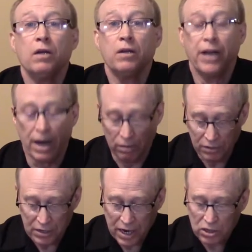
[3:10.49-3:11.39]
Now,
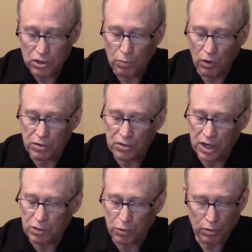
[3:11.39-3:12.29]
the Texas Mold
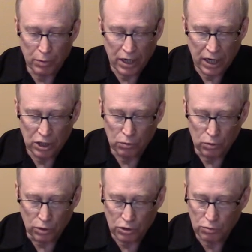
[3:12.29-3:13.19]
Assessment and Remediation
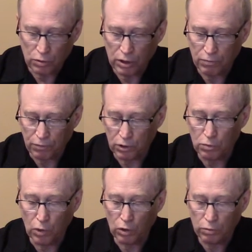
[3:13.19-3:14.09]
rules was one of the first
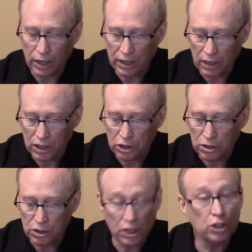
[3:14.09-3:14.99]
mold
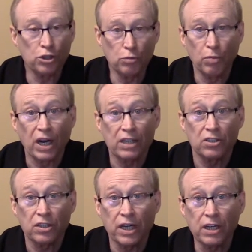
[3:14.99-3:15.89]
regulations issued by a
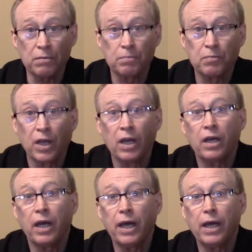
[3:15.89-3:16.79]
state.
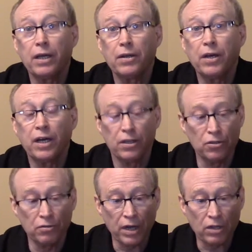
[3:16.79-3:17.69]
And in
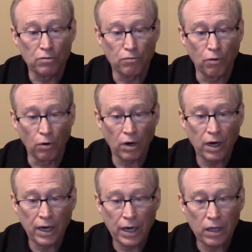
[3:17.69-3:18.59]
2004,
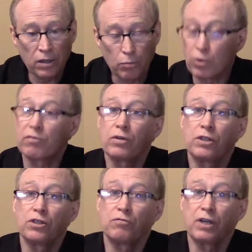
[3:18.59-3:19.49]
I had the
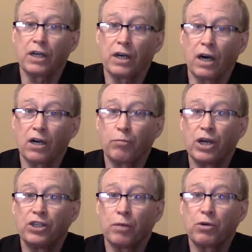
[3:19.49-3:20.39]
privilege of getting hired by
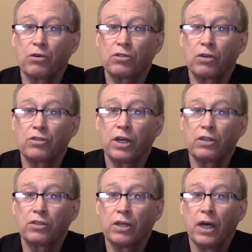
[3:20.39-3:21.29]
Jebco
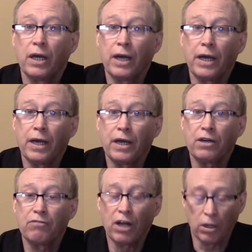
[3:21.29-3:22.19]
Associates and
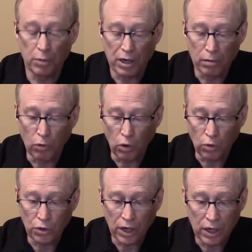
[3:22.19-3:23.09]
developing a
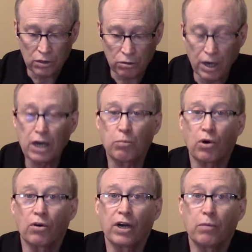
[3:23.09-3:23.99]
mold training
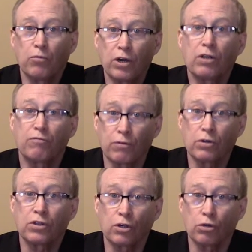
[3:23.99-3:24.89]
program, one of the
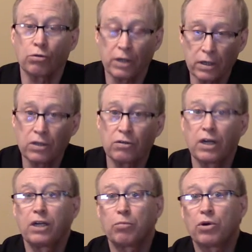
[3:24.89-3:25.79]
first accredited
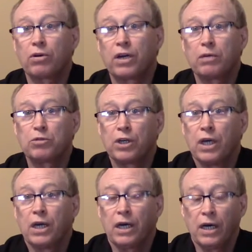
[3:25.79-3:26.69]
training programs
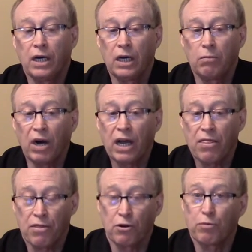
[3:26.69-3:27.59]
by a
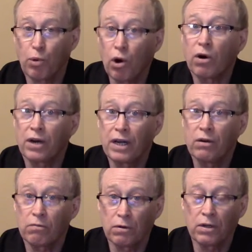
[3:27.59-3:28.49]
third party,
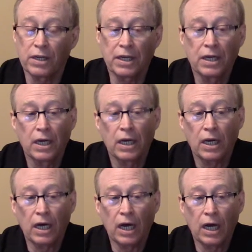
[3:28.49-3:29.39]
really,
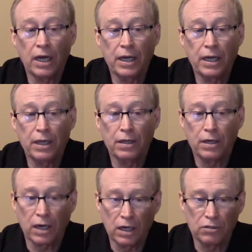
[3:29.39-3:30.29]
in the
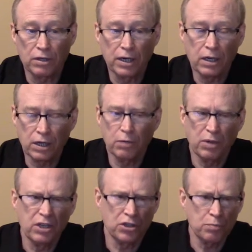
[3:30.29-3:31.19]
country. Now, it can be
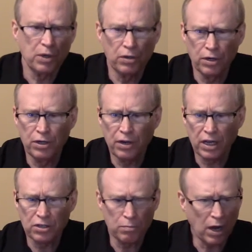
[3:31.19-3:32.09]
disputed. You
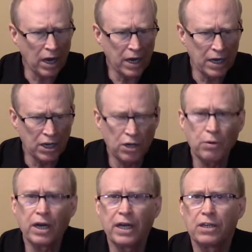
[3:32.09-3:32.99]
had some
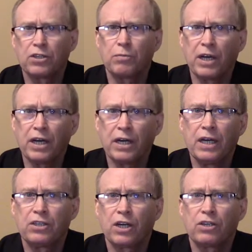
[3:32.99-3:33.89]
IAQA and some
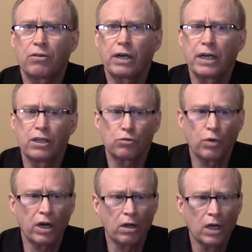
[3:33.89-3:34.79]
AIHA training as
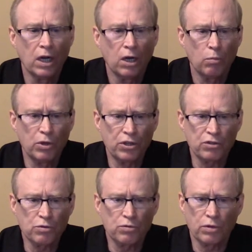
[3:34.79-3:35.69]
well, but this
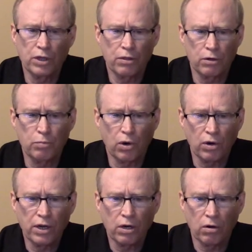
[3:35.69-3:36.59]
was really
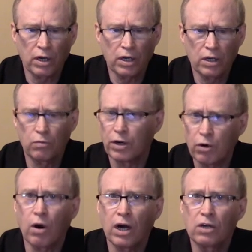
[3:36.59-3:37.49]
third-party accredited
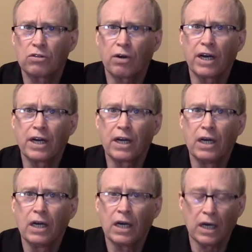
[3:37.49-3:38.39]
required training
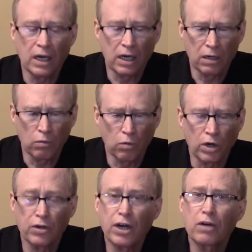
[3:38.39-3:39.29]

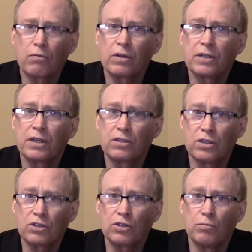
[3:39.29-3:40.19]
where none really
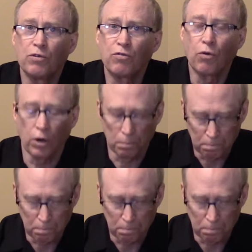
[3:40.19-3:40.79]
existed before.